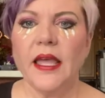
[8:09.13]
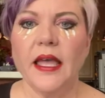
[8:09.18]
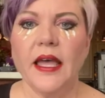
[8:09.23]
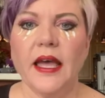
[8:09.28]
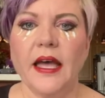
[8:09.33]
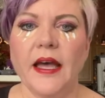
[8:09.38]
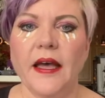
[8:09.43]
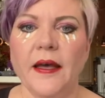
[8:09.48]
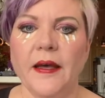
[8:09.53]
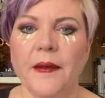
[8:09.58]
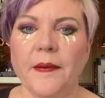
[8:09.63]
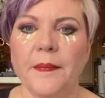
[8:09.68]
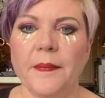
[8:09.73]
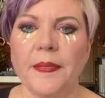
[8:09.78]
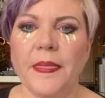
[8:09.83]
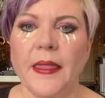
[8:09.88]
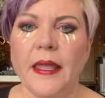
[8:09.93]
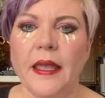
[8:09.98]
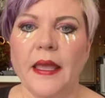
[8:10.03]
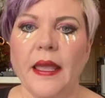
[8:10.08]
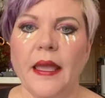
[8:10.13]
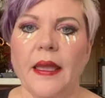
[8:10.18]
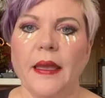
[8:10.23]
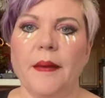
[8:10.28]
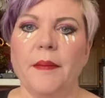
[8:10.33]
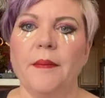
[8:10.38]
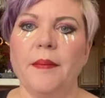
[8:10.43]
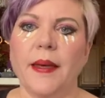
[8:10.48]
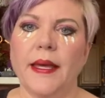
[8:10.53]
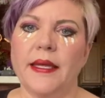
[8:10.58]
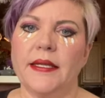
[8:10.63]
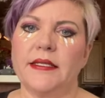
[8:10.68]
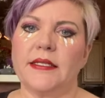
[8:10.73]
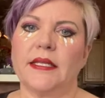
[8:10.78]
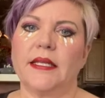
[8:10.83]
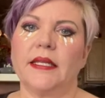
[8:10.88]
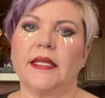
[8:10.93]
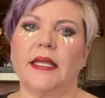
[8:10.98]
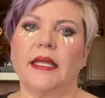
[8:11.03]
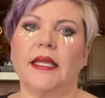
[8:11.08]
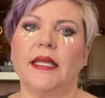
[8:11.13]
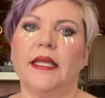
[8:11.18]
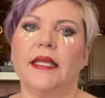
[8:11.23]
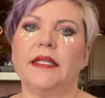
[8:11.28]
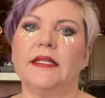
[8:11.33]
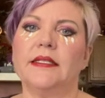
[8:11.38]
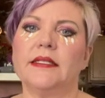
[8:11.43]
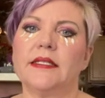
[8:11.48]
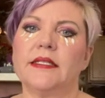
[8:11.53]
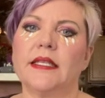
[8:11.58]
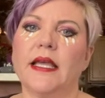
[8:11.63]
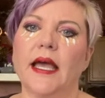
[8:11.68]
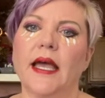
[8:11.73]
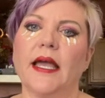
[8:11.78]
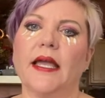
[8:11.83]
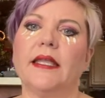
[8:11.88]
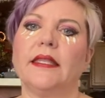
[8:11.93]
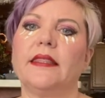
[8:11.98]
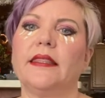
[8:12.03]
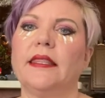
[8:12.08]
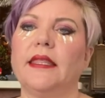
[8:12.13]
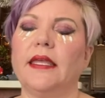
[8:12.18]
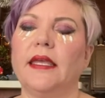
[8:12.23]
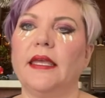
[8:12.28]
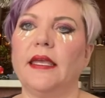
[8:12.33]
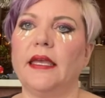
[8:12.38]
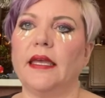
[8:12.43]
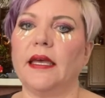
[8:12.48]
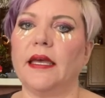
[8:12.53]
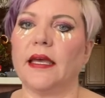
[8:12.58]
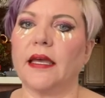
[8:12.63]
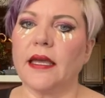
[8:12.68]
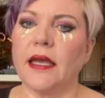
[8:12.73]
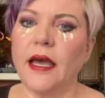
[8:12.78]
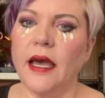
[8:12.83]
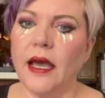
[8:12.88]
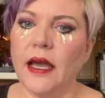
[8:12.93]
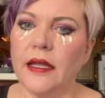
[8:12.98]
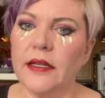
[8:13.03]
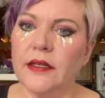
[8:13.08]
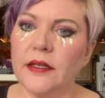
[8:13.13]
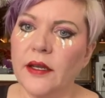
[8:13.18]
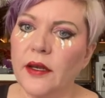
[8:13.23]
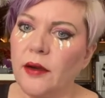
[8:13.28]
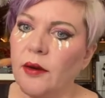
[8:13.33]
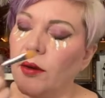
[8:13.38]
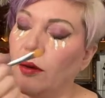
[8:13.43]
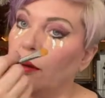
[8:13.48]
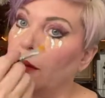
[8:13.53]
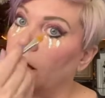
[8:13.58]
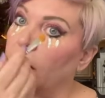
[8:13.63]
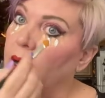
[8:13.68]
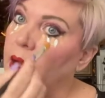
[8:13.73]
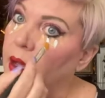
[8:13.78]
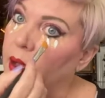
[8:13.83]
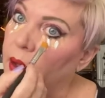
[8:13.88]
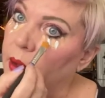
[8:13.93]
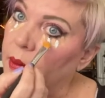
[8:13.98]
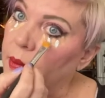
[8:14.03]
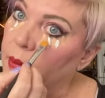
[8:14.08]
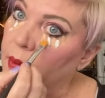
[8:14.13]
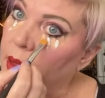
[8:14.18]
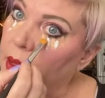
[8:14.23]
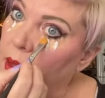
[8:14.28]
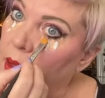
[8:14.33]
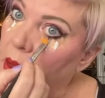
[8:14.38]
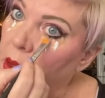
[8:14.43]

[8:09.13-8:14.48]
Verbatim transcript: Um, but inside the uh, condo, um,